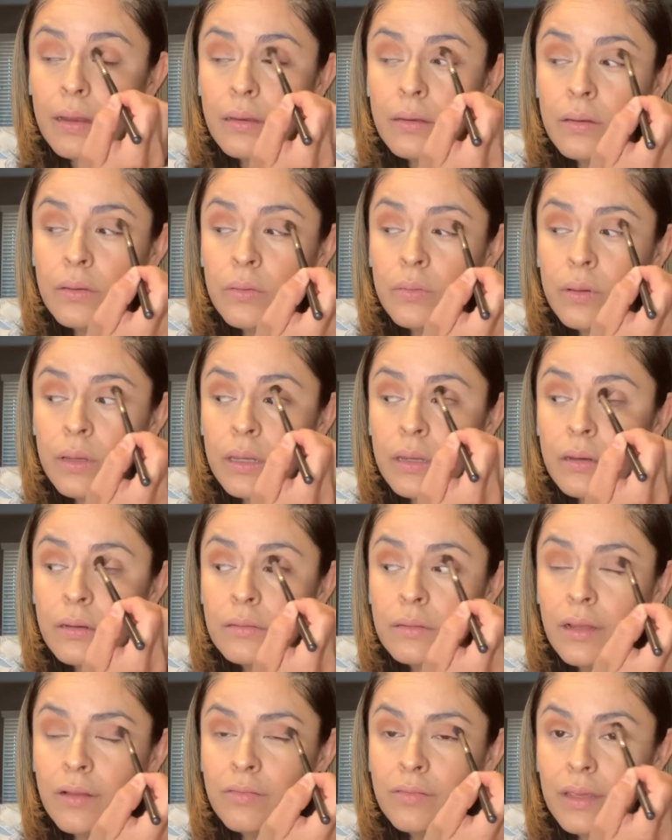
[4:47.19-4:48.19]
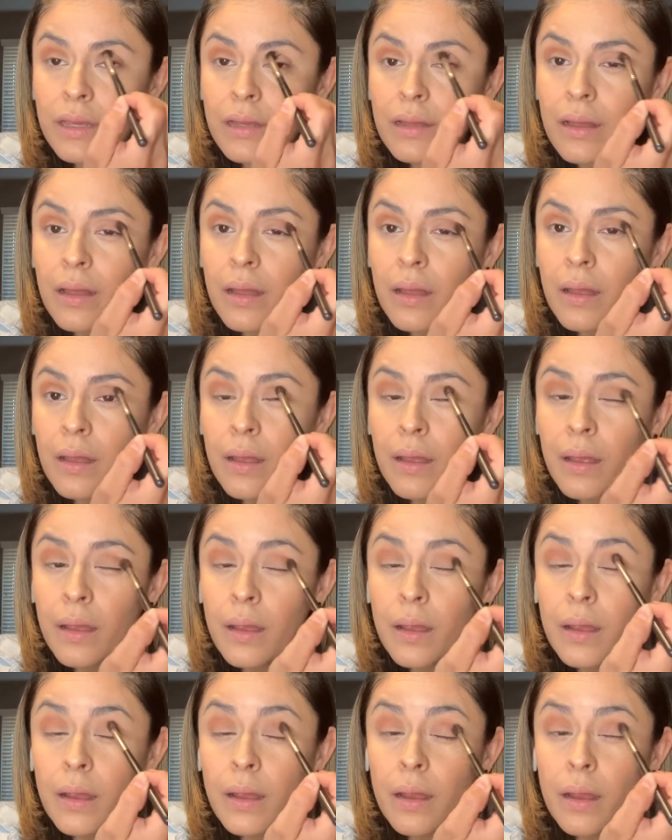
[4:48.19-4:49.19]
Again, I am not a
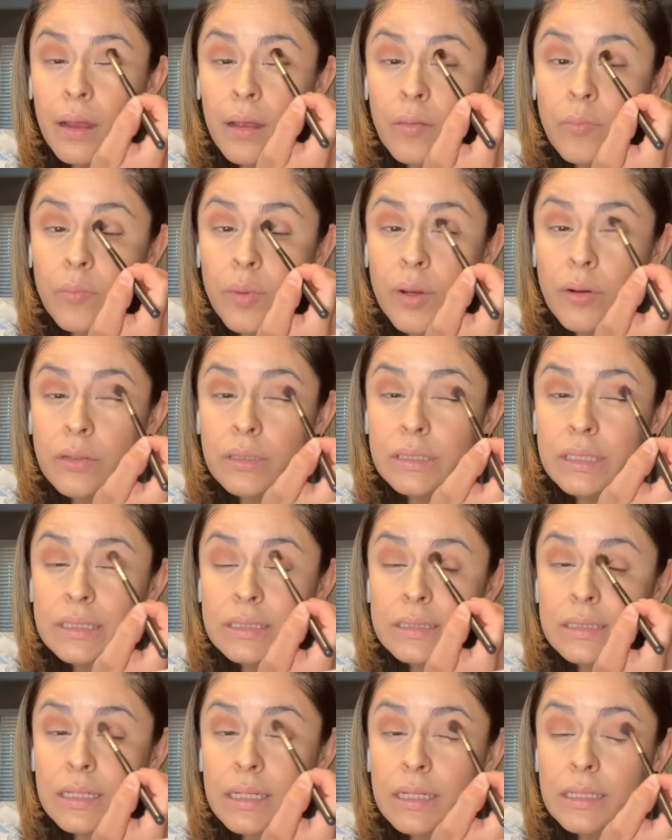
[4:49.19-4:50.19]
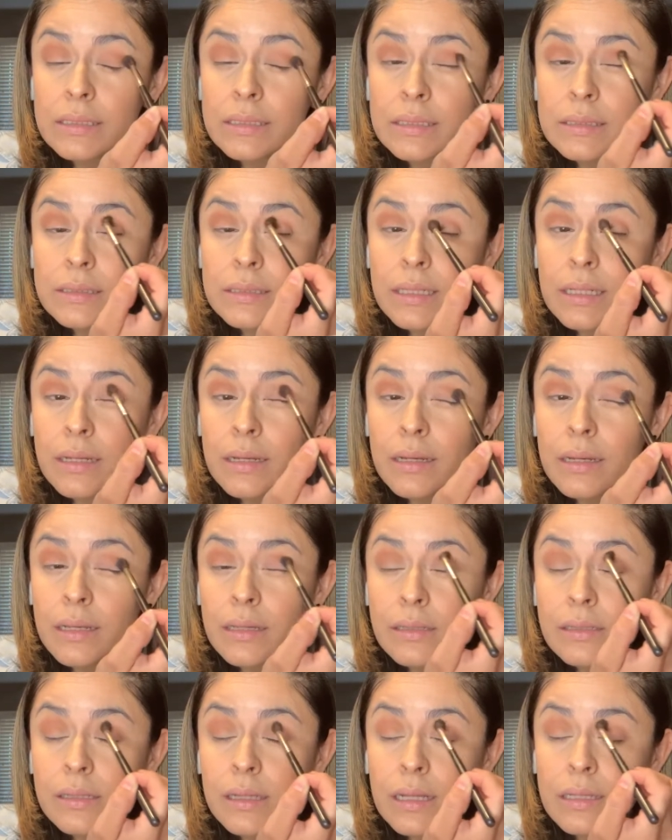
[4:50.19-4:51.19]
makeup artist. I'm a regular
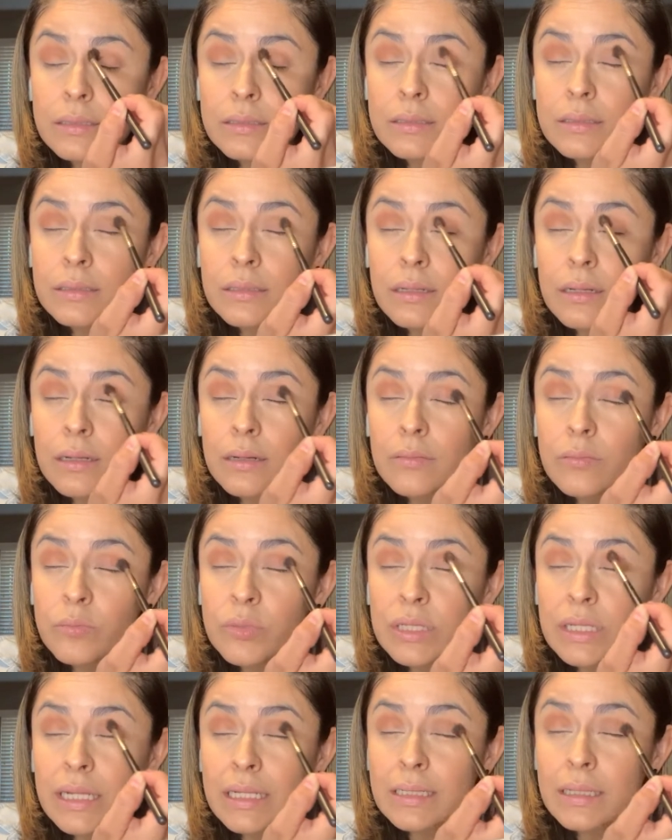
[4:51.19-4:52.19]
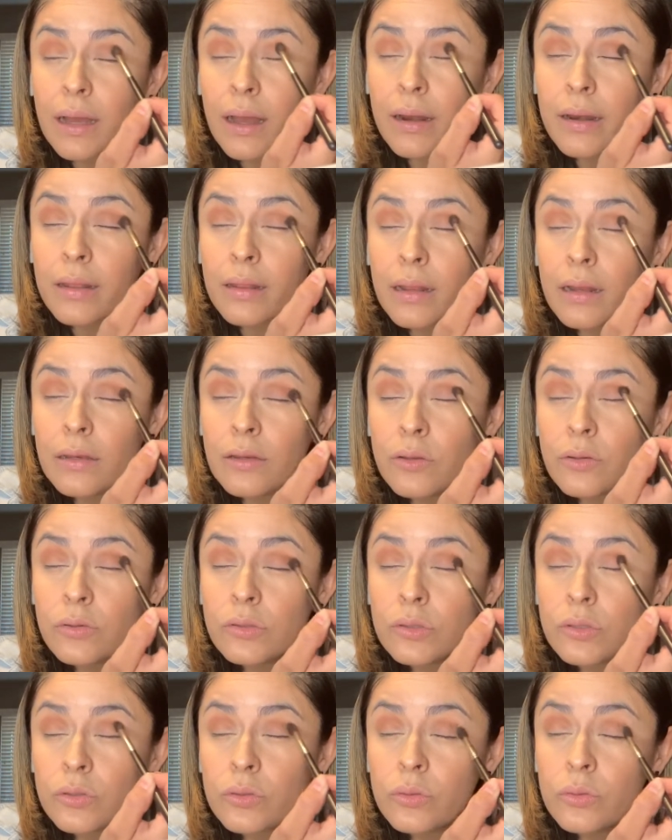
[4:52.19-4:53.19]
schmegular mom that likes makeup
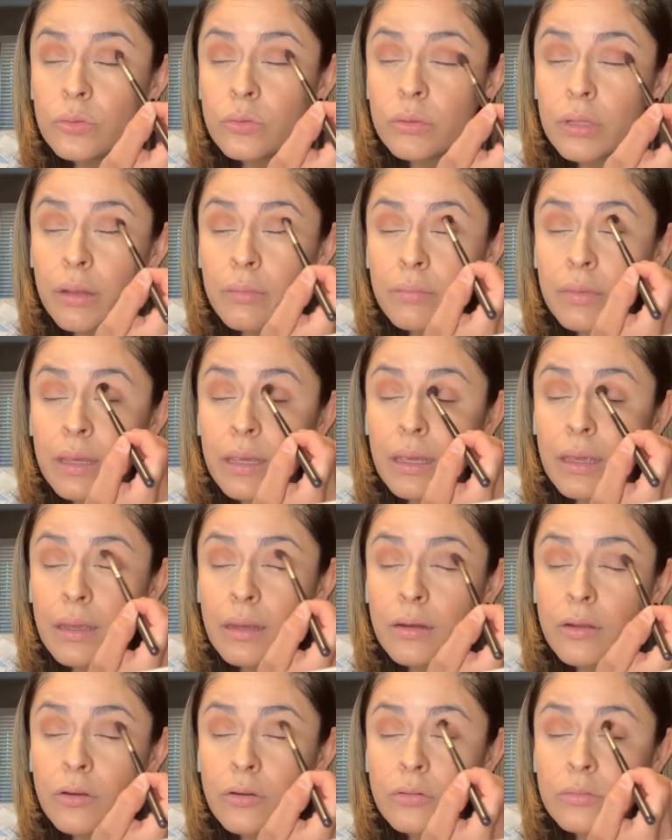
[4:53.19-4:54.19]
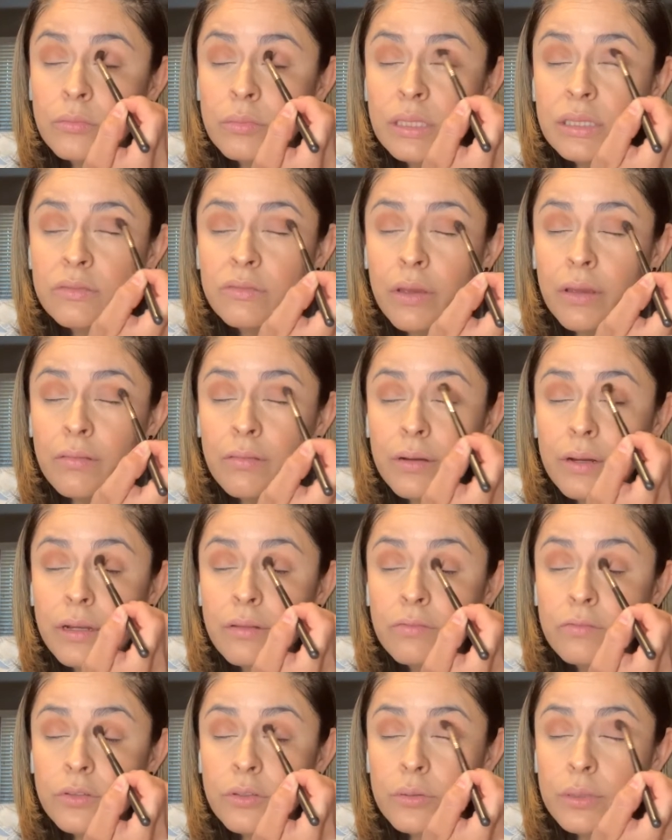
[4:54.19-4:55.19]
and has learned
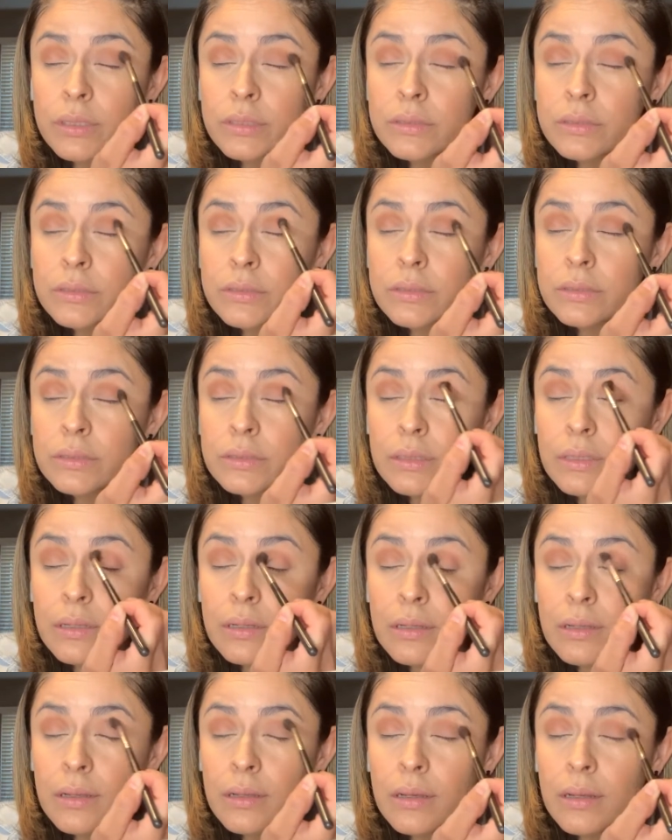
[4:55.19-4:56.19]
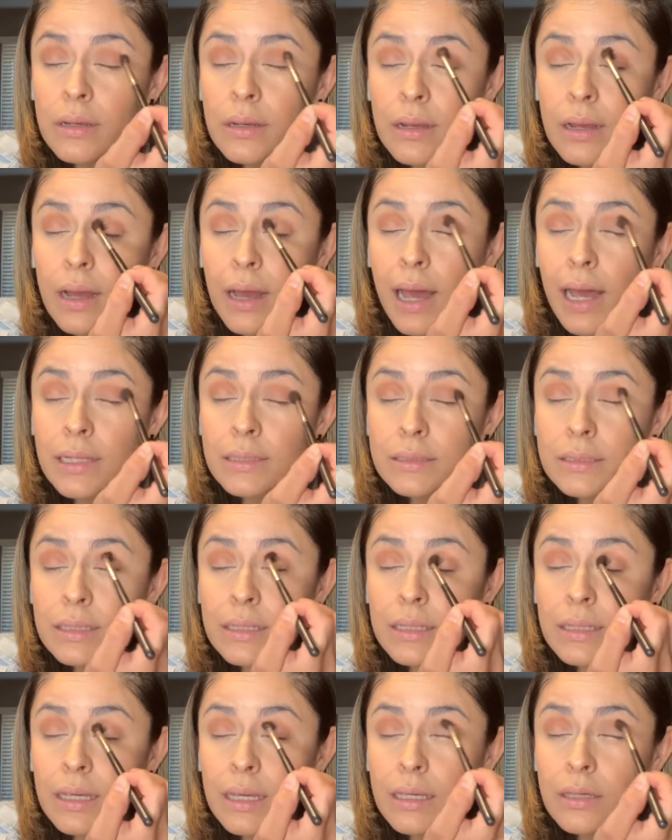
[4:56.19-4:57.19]
through YouTube
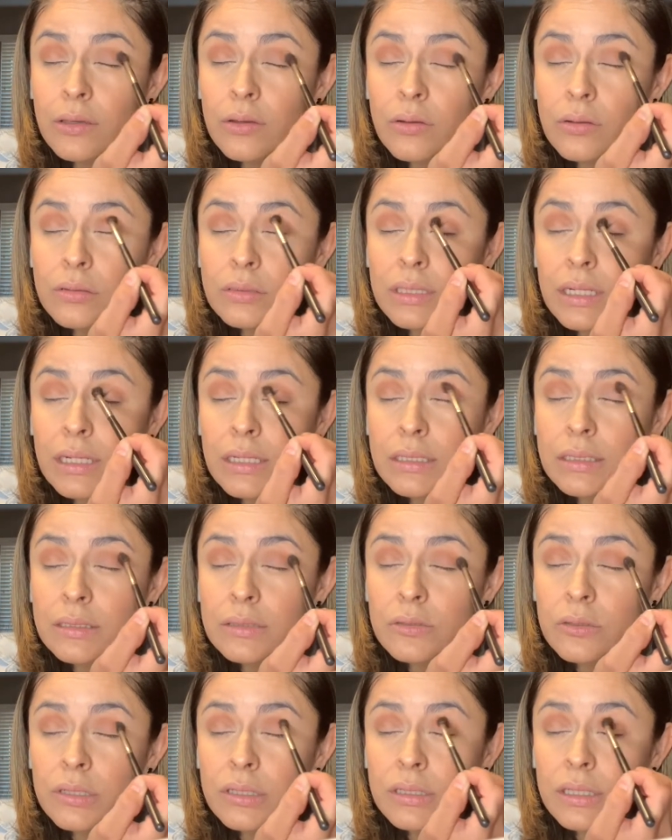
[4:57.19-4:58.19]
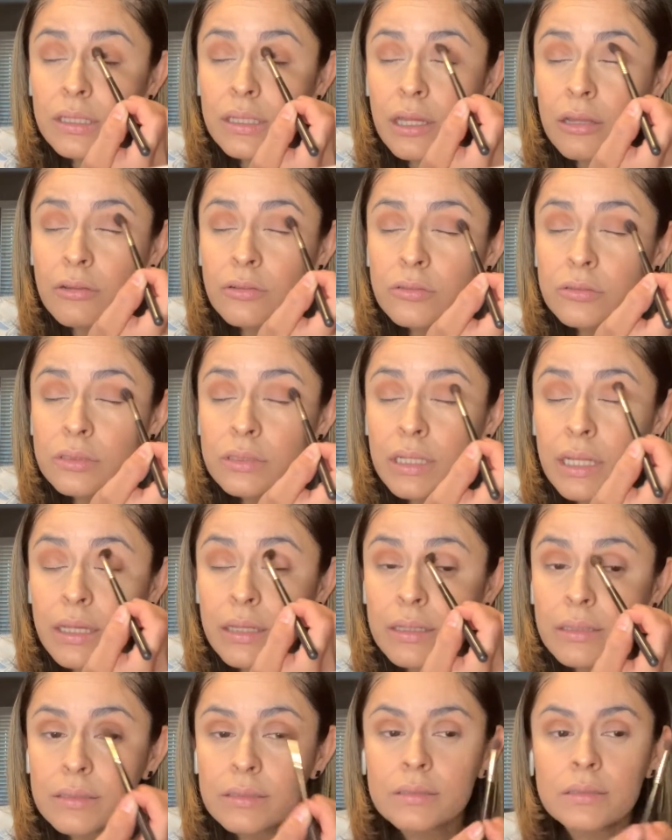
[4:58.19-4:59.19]
tutorials. That's why I
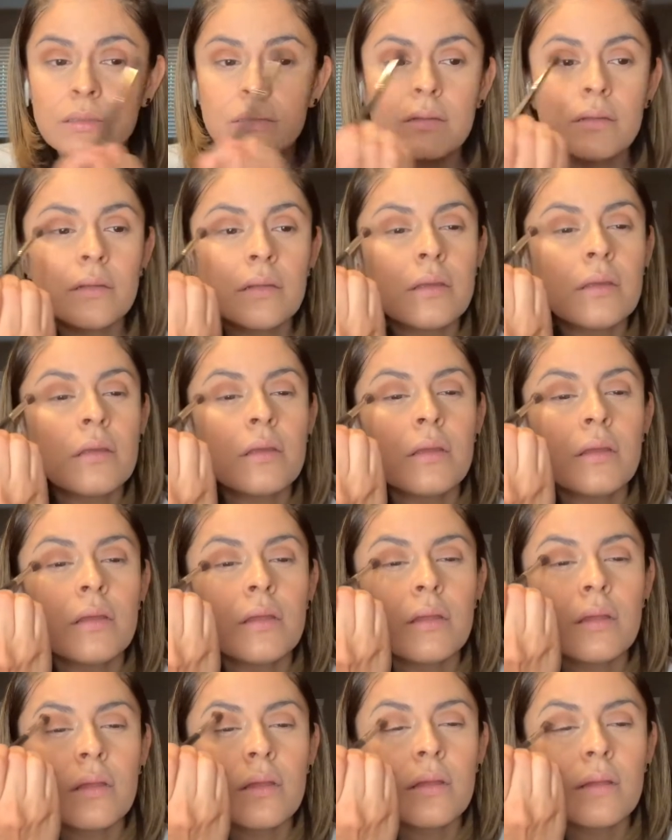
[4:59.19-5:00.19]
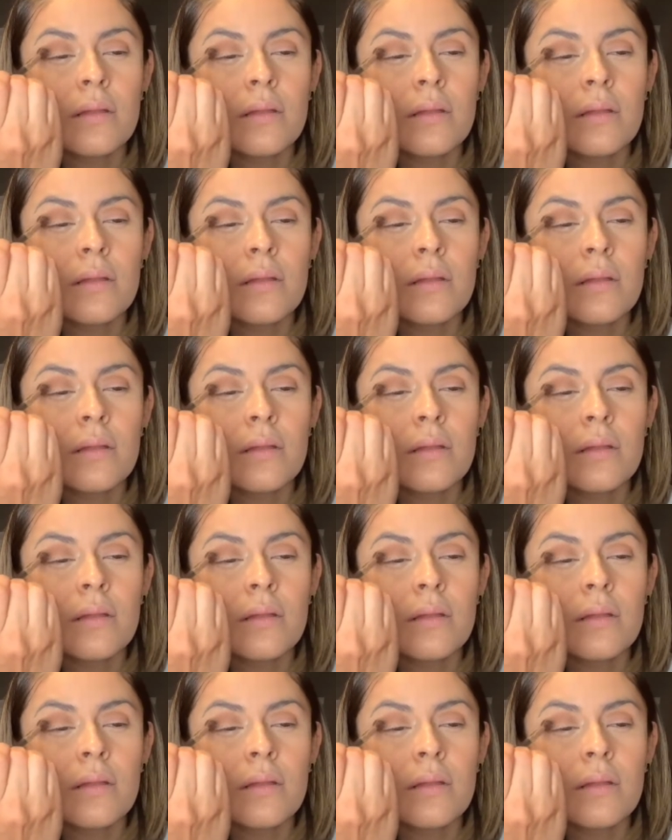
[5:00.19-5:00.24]
enjoy these videos.